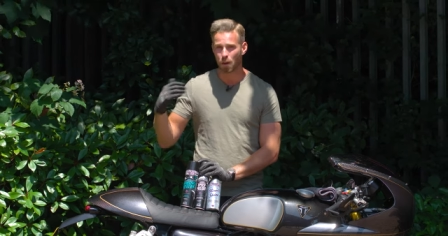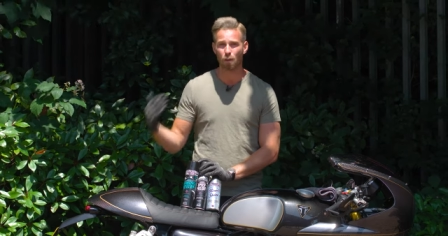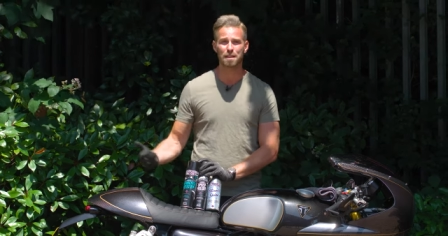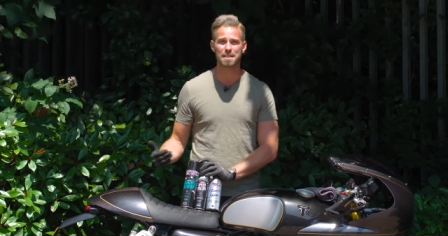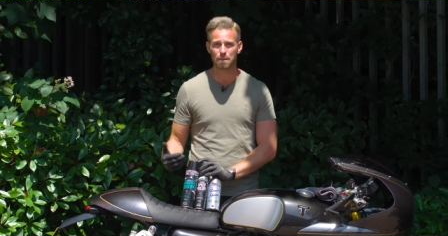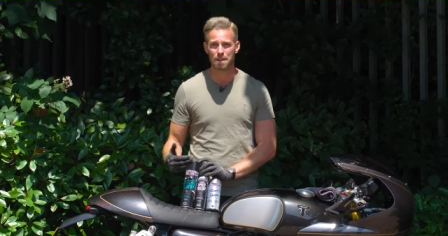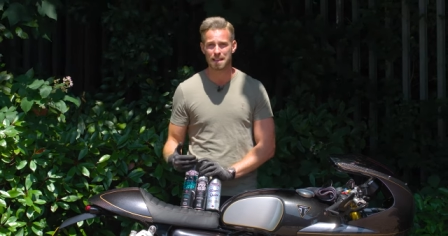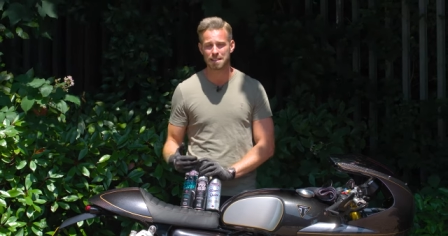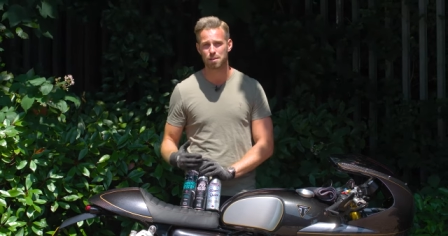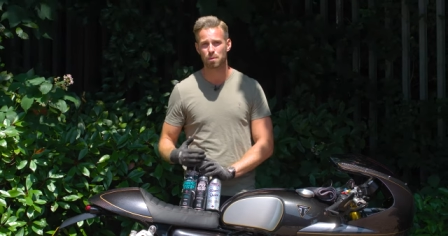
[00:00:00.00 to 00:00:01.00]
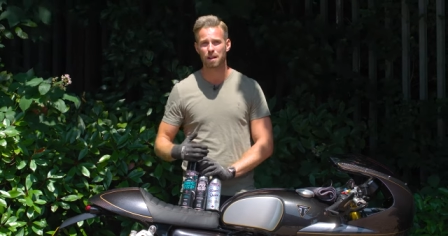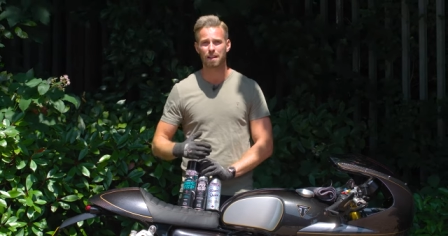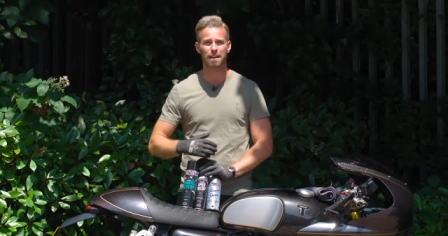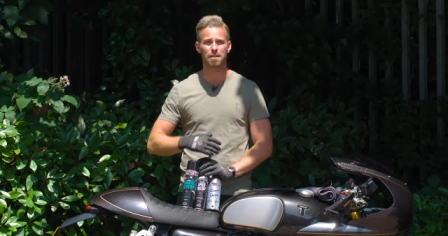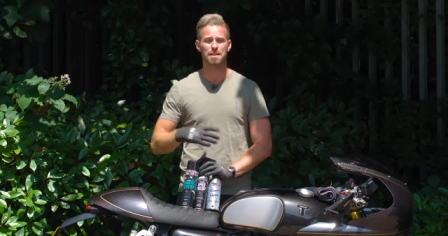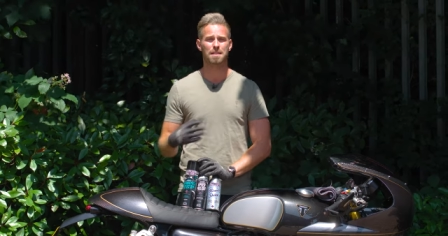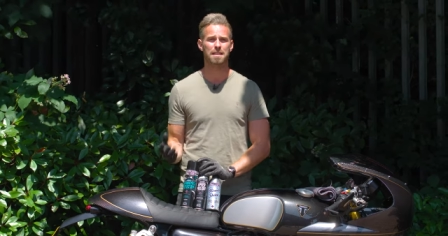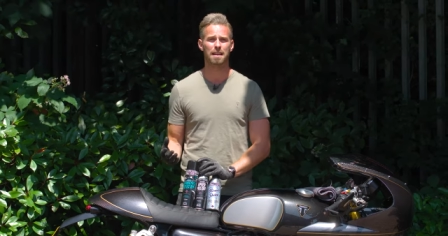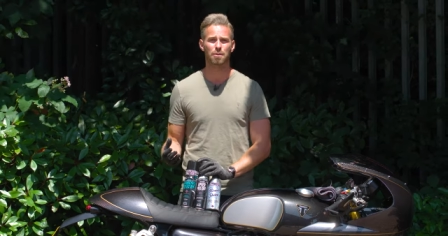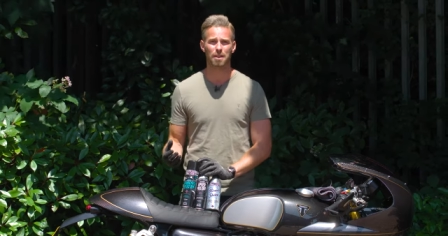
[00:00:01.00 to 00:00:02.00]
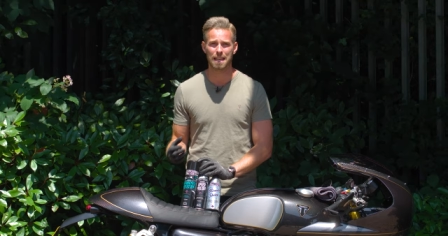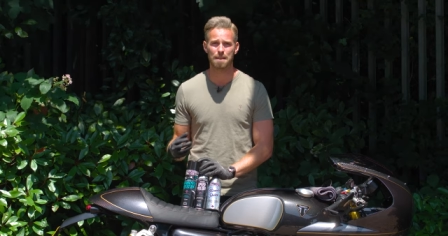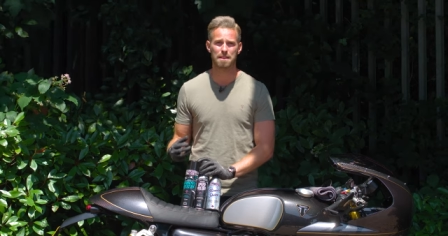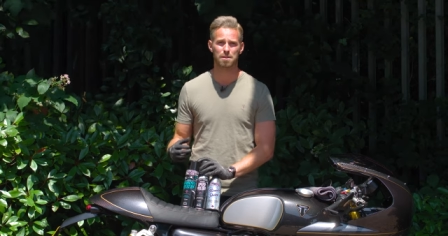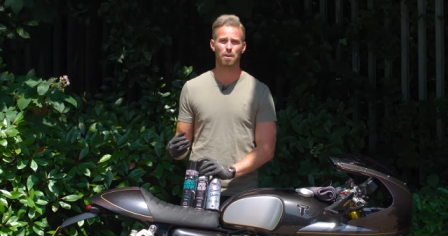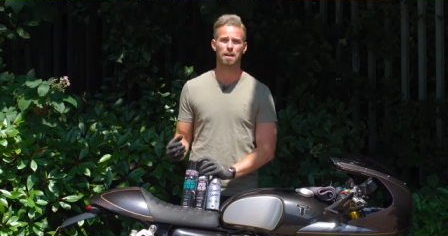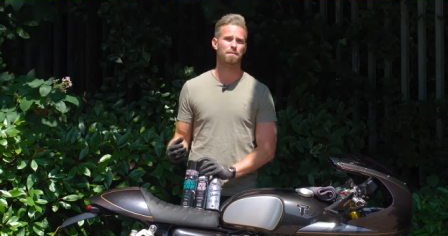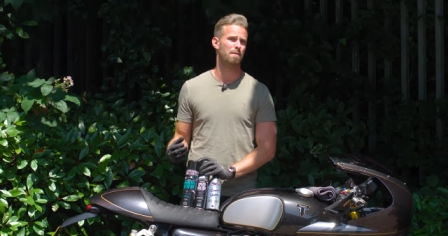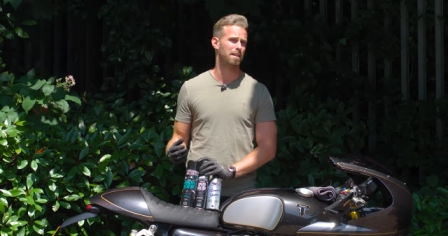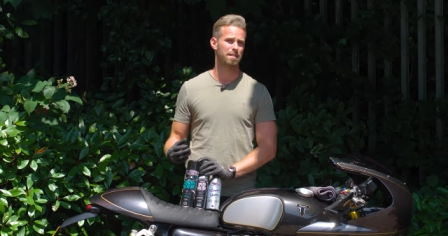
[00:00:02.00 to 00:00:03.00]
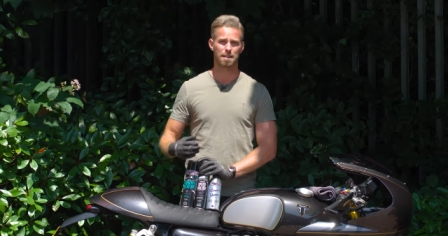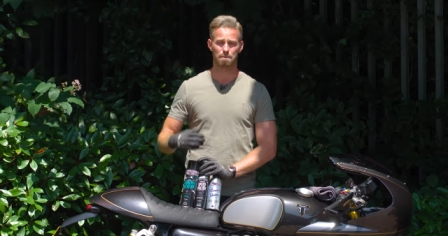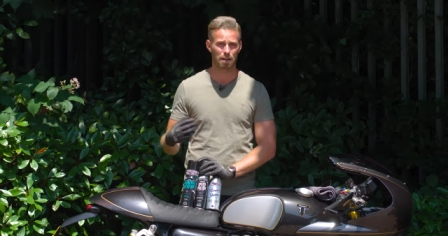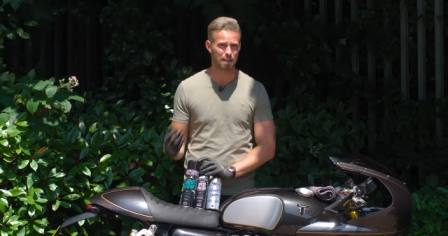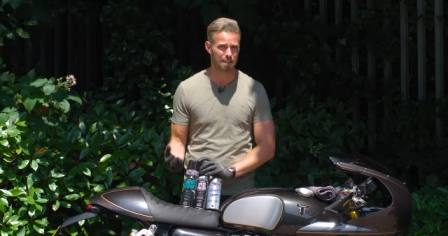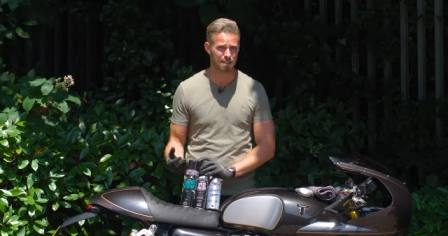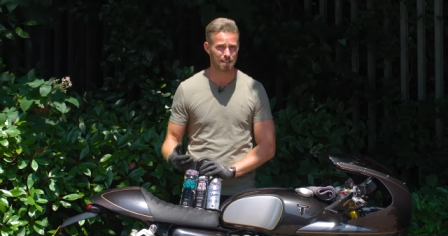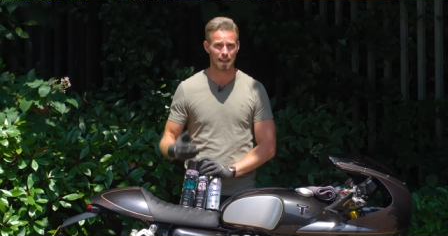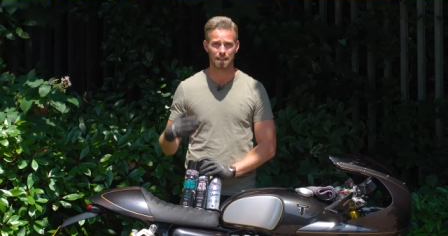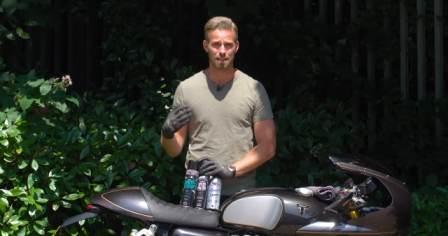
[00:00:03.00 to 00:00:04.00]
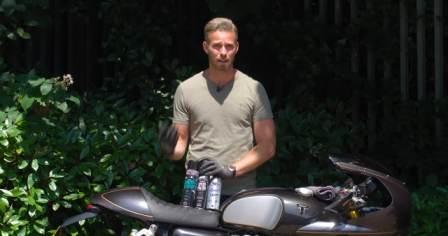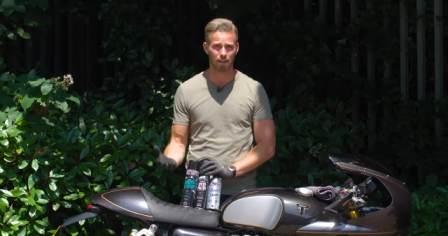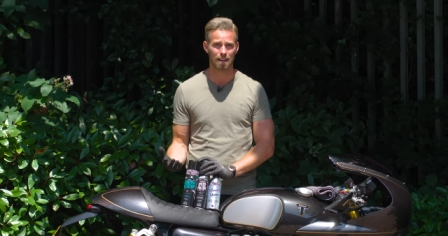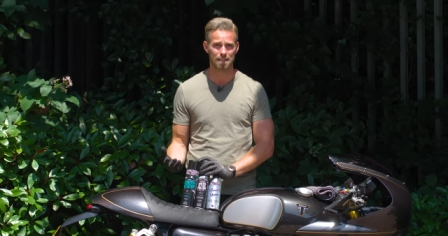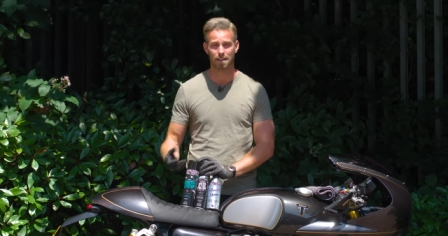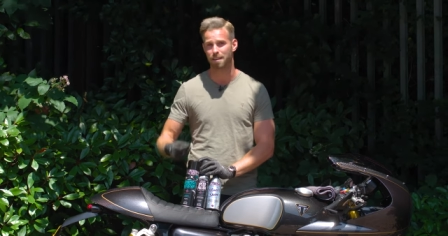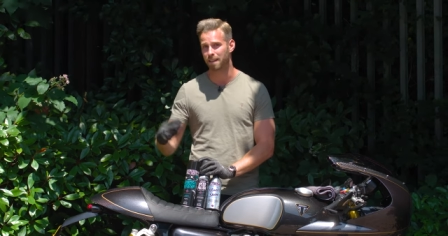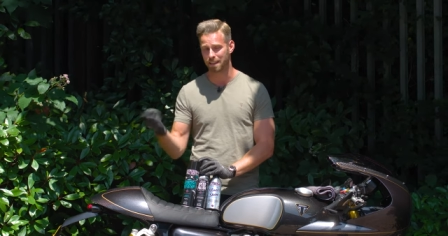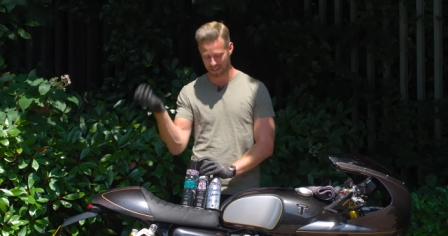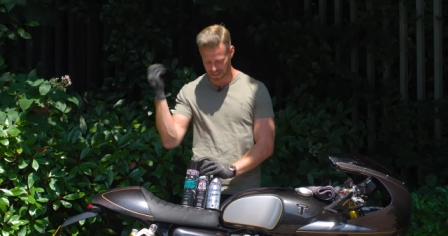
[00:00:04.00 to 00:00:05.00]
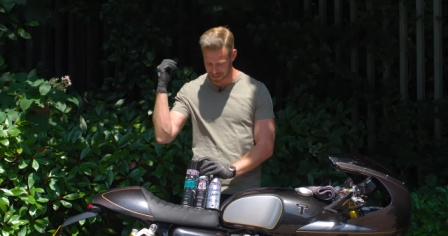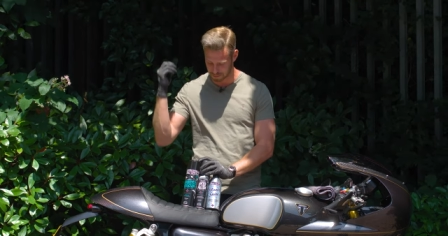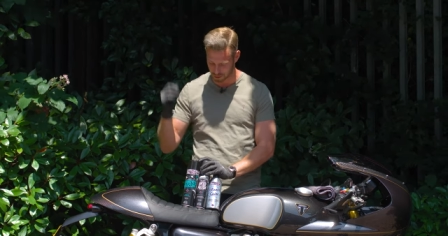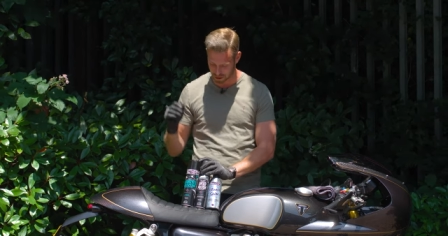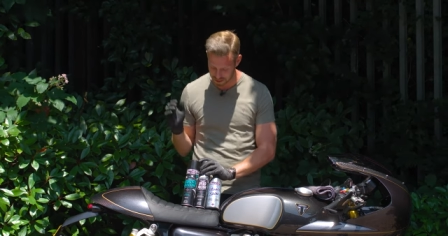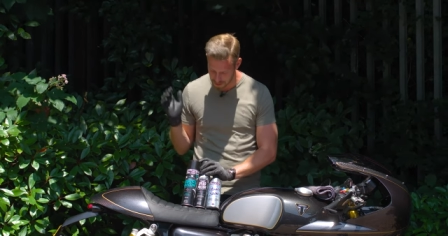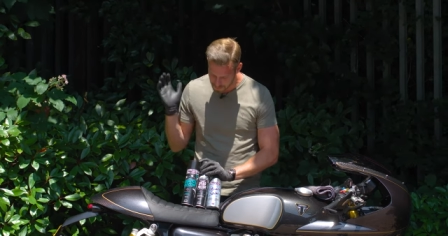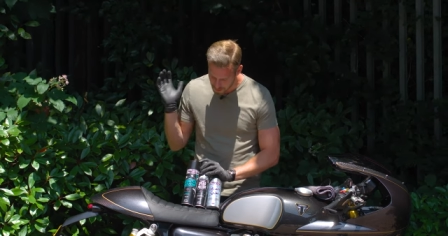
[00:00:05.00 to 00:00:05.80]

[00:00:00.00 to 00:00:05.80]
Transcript: Obviously with these as well, it goes without saying you want to keep these away from things like the brake discs and the tires, unlike the cleaning product.